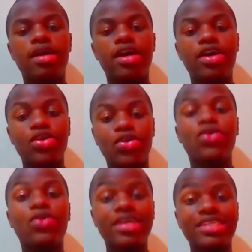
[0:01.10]
Yo,
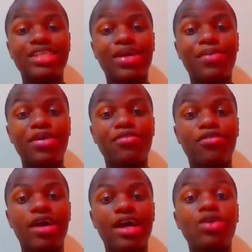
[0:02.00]
what's up,
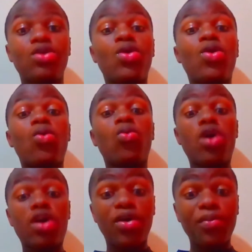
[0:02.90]
everyone?
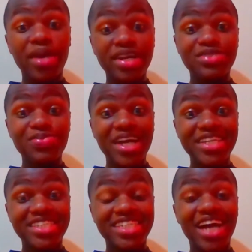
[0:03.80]
Welcome back to my
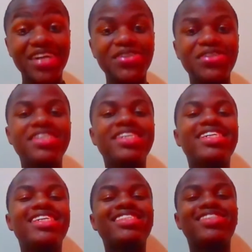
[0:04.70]
channel.
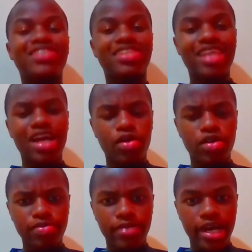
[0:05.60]
So today I'm going
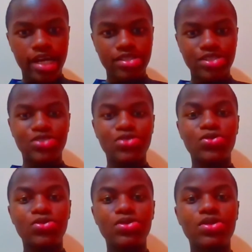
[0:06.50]
to be reacting to
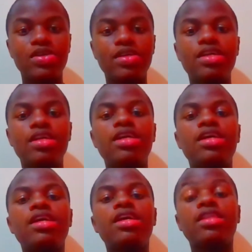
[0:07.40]

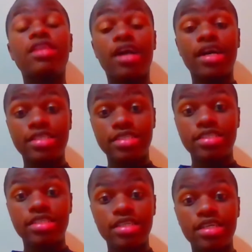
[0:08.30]
the
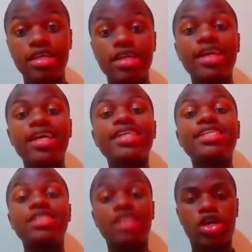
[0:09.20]
artist
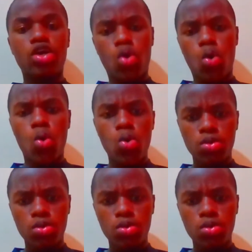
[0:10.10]
J. Cole.